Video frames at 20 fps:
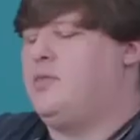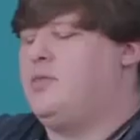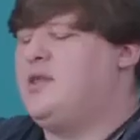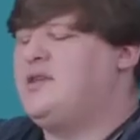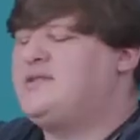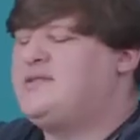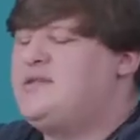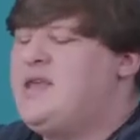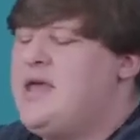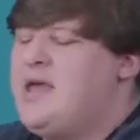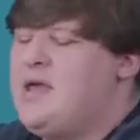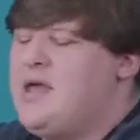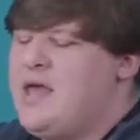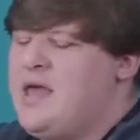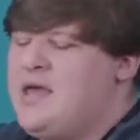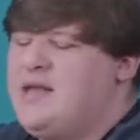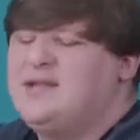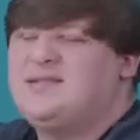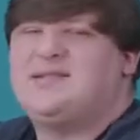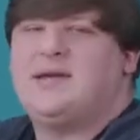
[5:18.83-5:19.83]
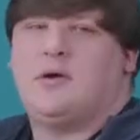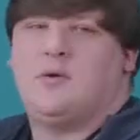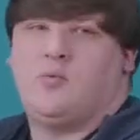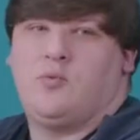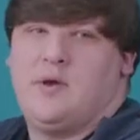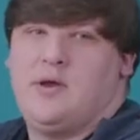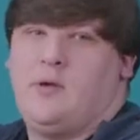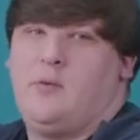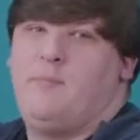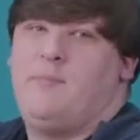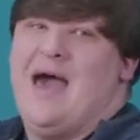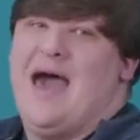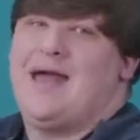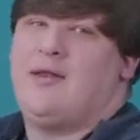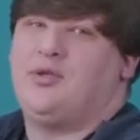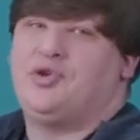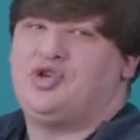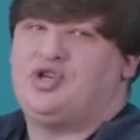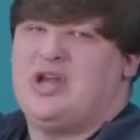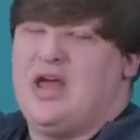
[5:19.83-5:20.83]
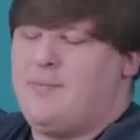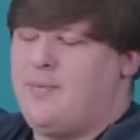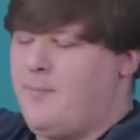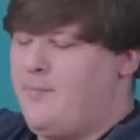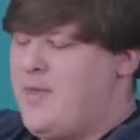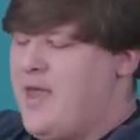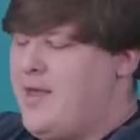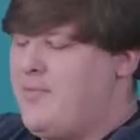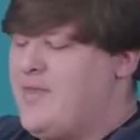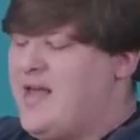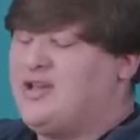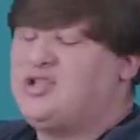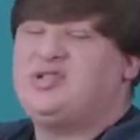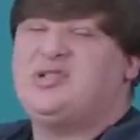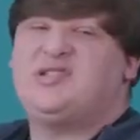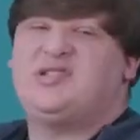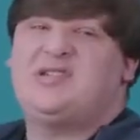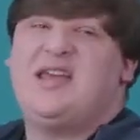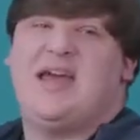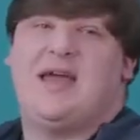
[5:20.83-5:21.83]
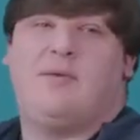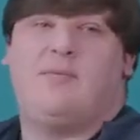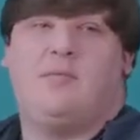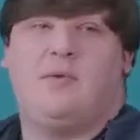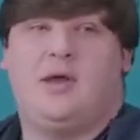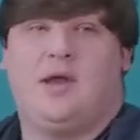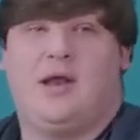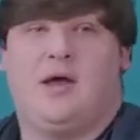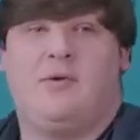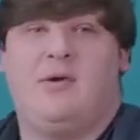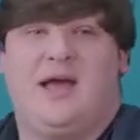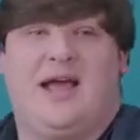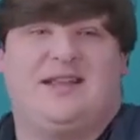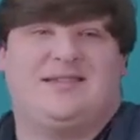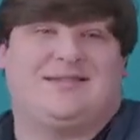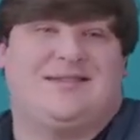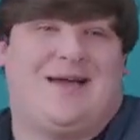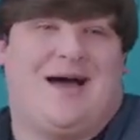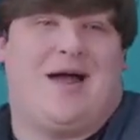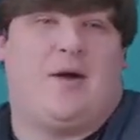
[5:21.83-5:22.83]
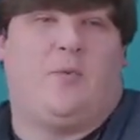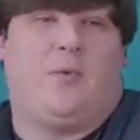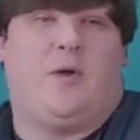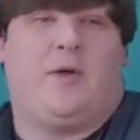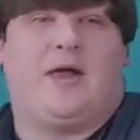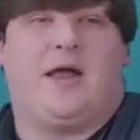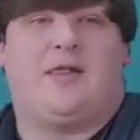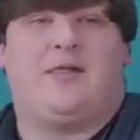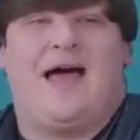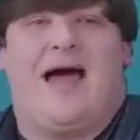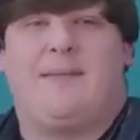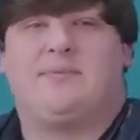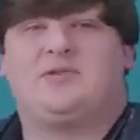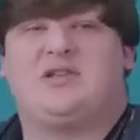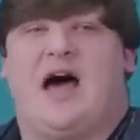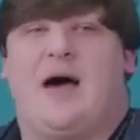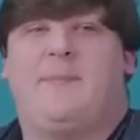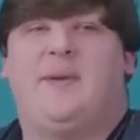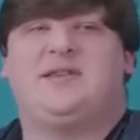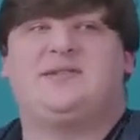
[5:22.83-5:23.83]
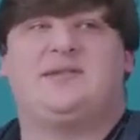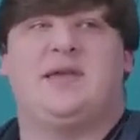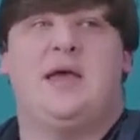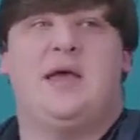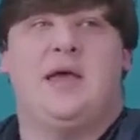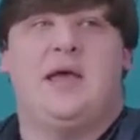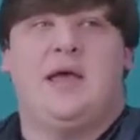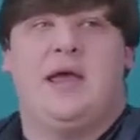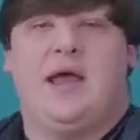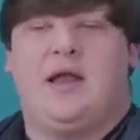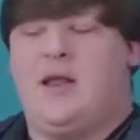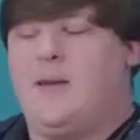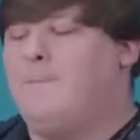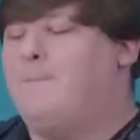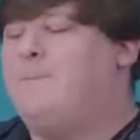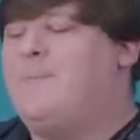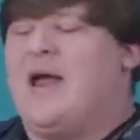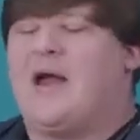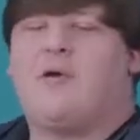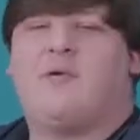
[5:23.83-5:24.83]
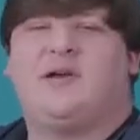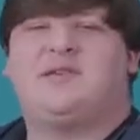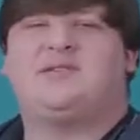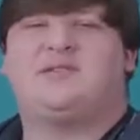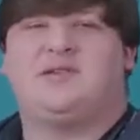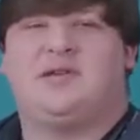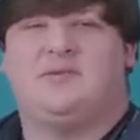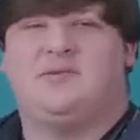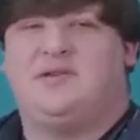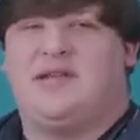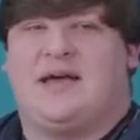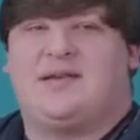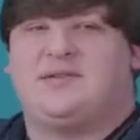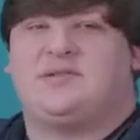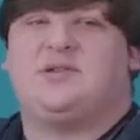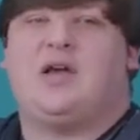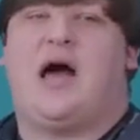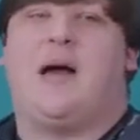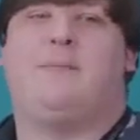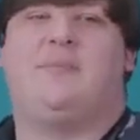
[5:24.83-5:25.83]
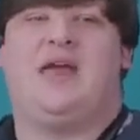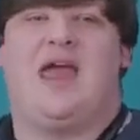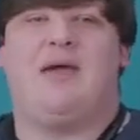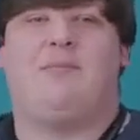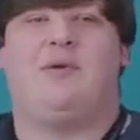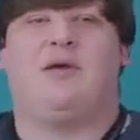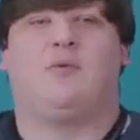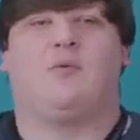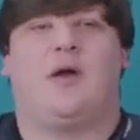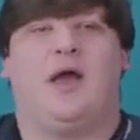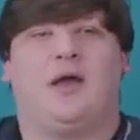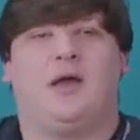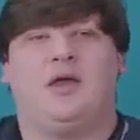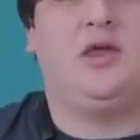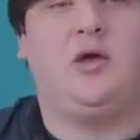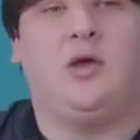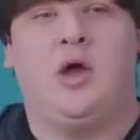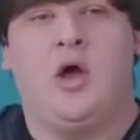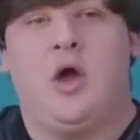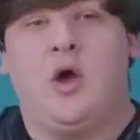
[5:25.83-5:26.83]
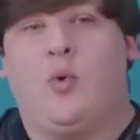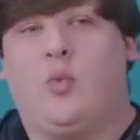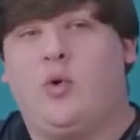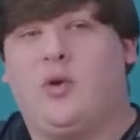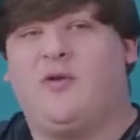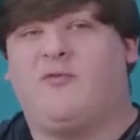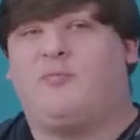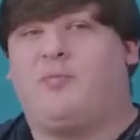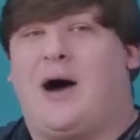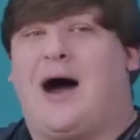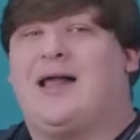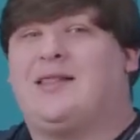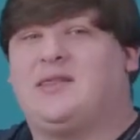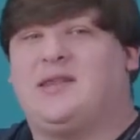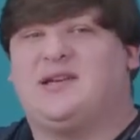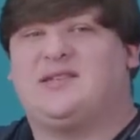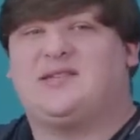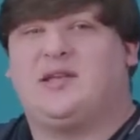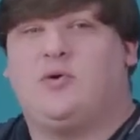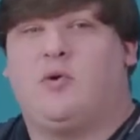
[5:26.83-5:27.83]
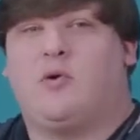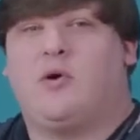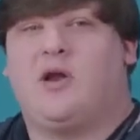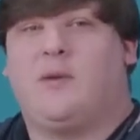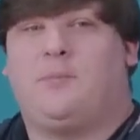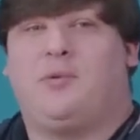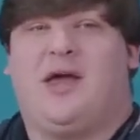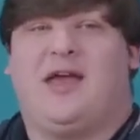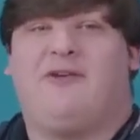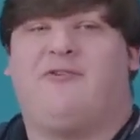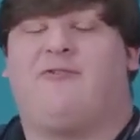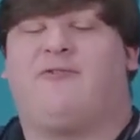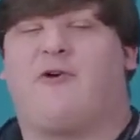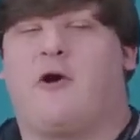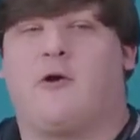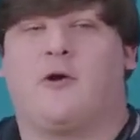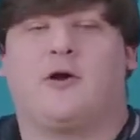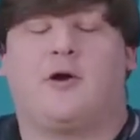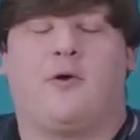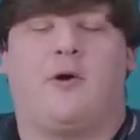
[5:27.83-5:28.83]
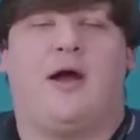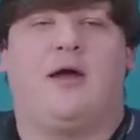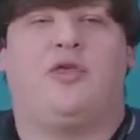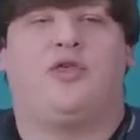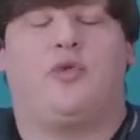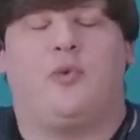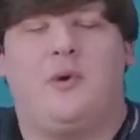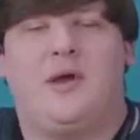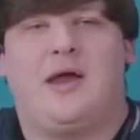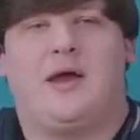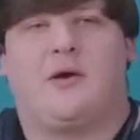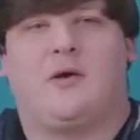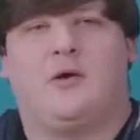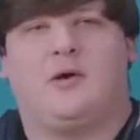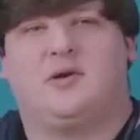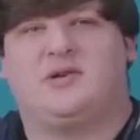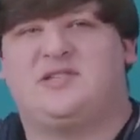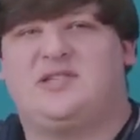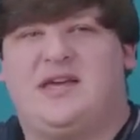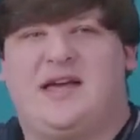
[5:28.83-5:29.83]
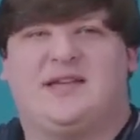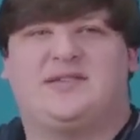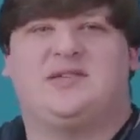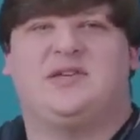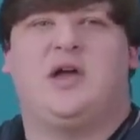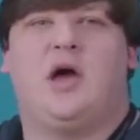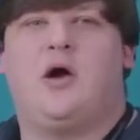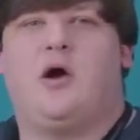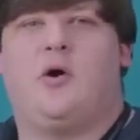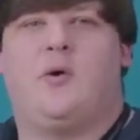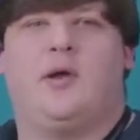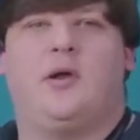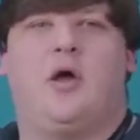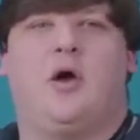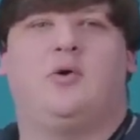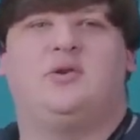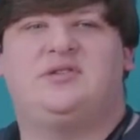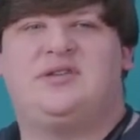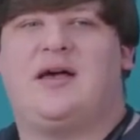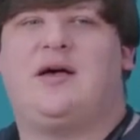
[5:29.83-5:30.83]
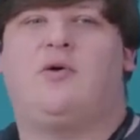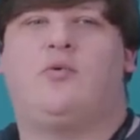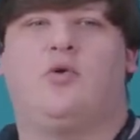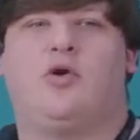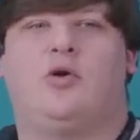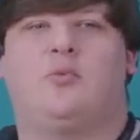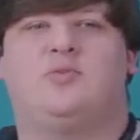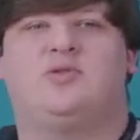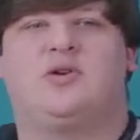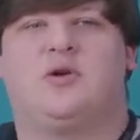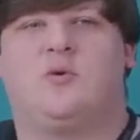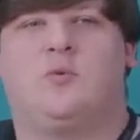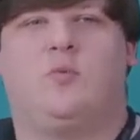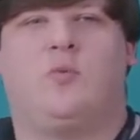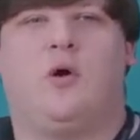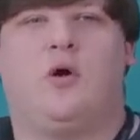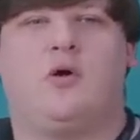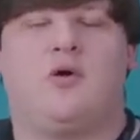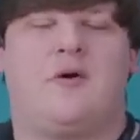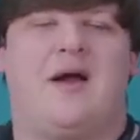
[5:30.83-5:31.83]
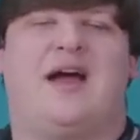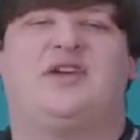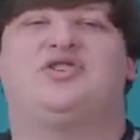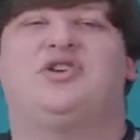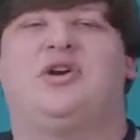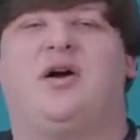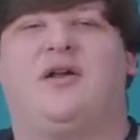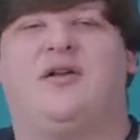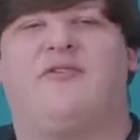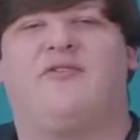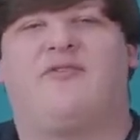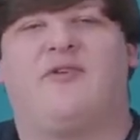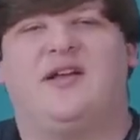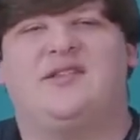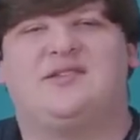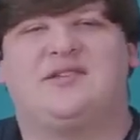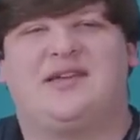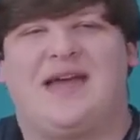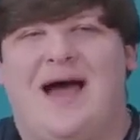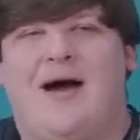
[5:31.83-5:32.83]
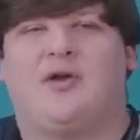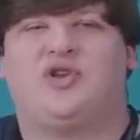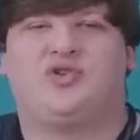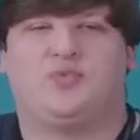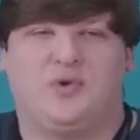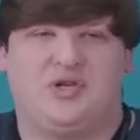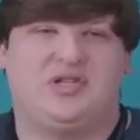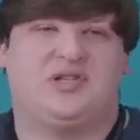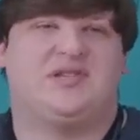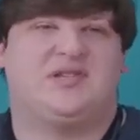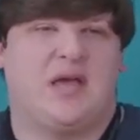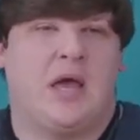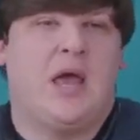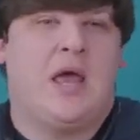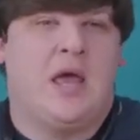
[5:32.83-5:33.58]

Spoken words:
This thing is a real battleship, and that's just it. It's not really a laptop. It's an embarrassed desktop gaming rig. You would have bought this in order to play Far Cry 3 or CSGO in hotel rooms or while crashing on a friend's couch, which is